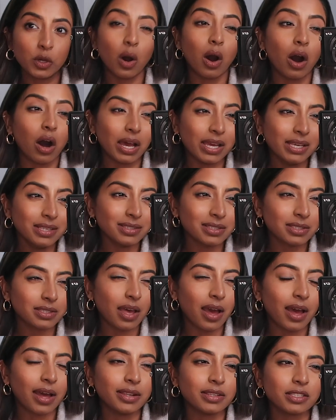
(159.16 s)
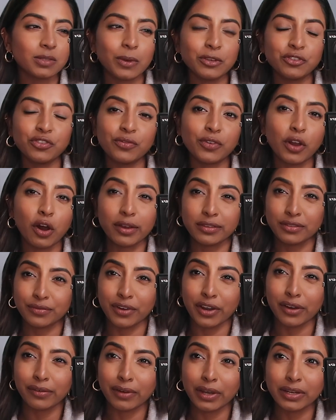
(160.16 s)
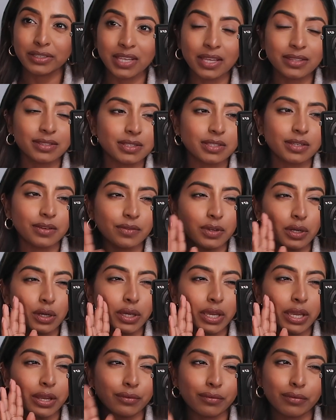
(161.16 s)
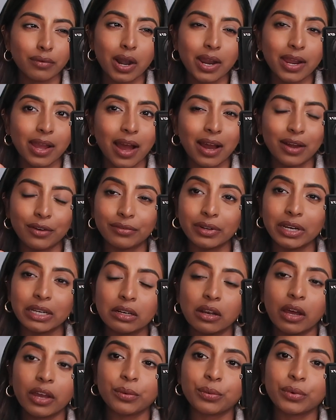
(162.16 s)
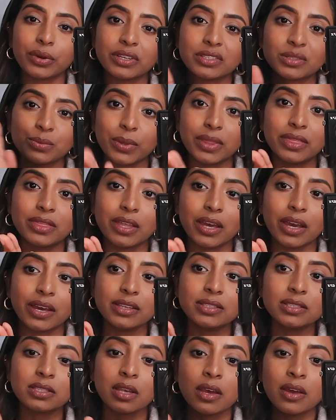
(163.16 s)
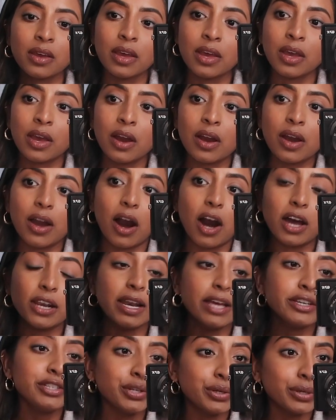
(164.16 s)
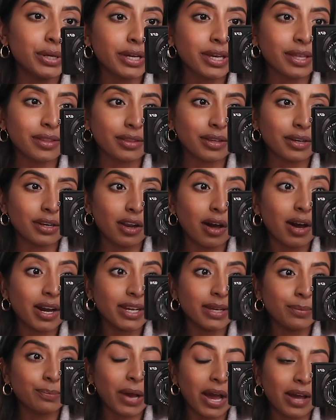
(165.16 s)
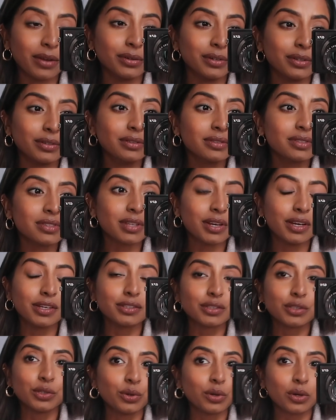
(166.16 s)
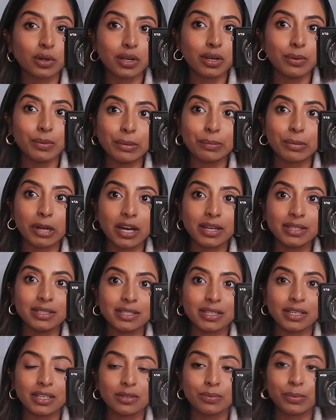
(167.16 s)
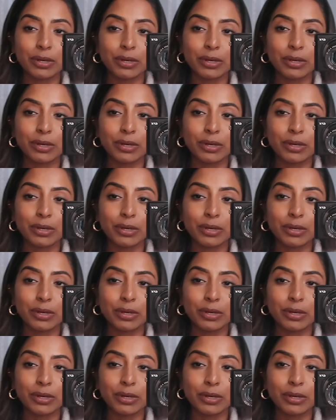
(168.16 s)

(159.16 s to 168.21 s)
your eyes, and especially if your eyes are very sensitive, you're looking right at a ring light. Whereas with this, unless you look at the light panels, you're not going to be blinded